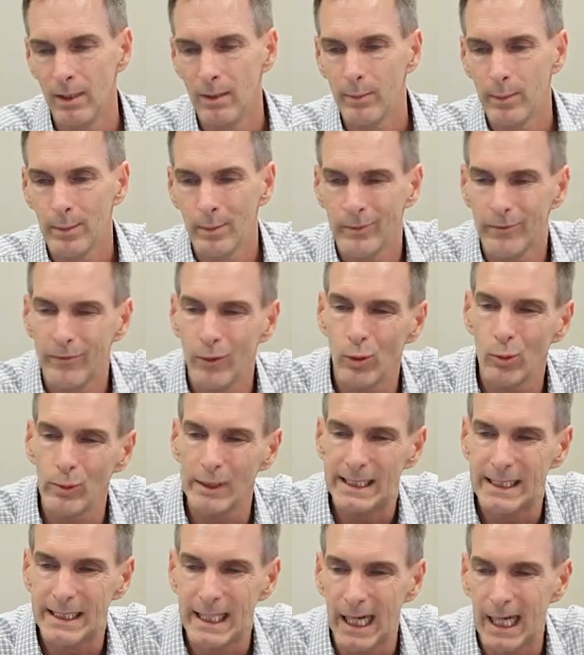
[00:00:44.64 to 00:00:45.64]
But before we
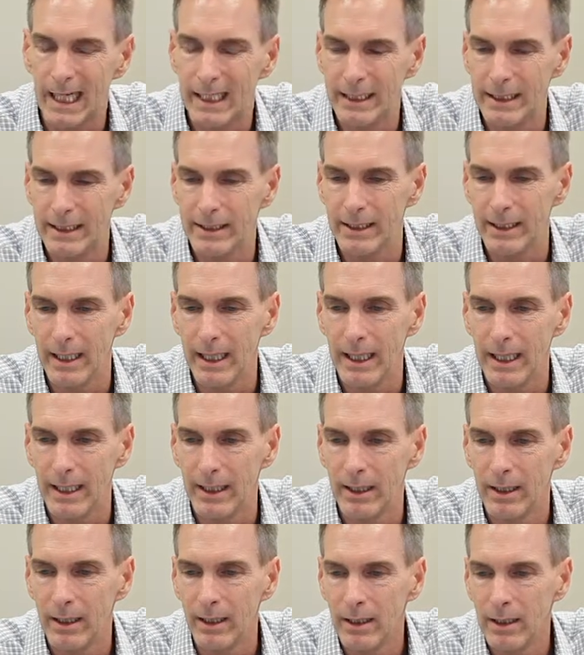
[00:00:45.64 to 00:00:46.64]
start into that,